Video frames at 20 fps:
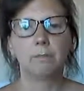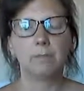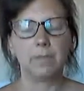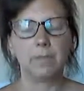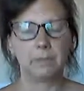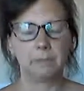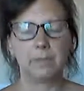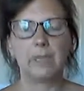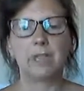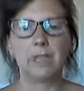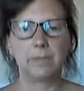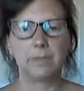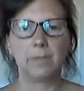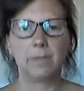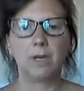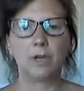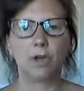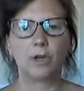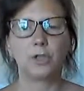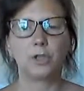it's
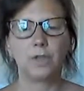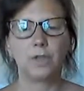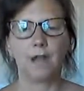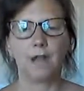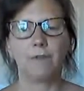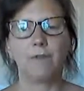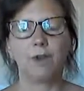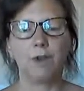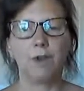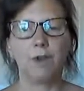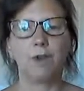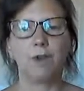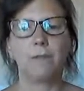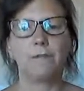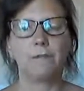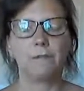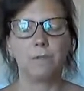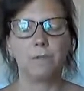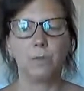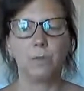because you have a lot
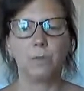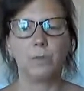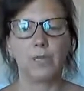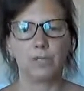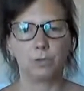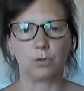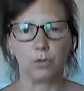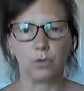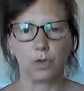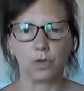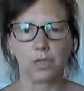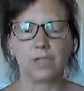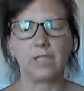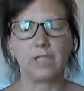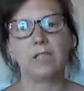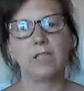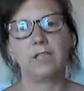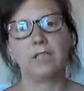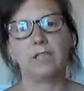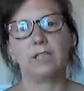of food that's rotting
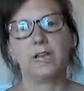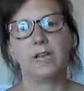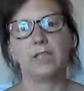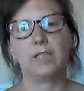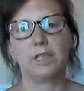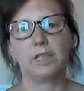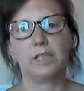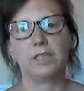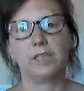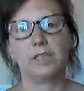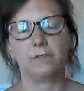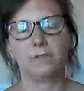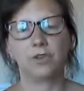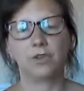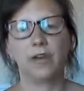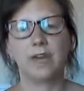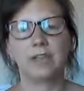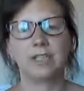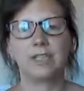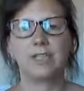in your digestive
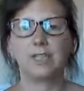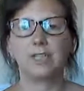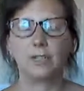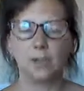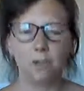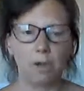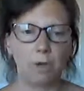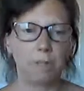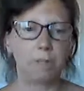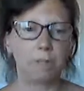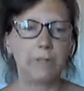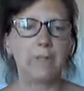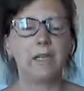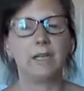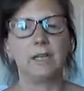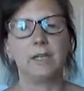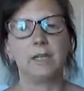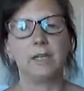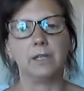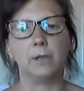tract. It's not being
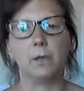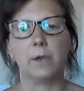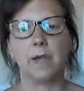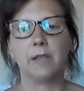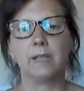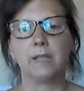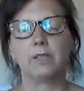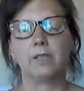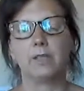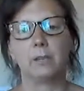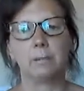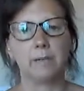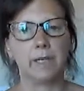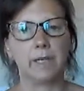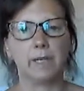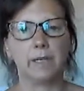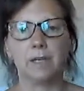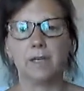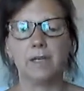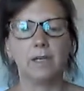cleared away, it's not
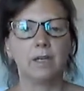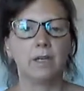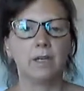being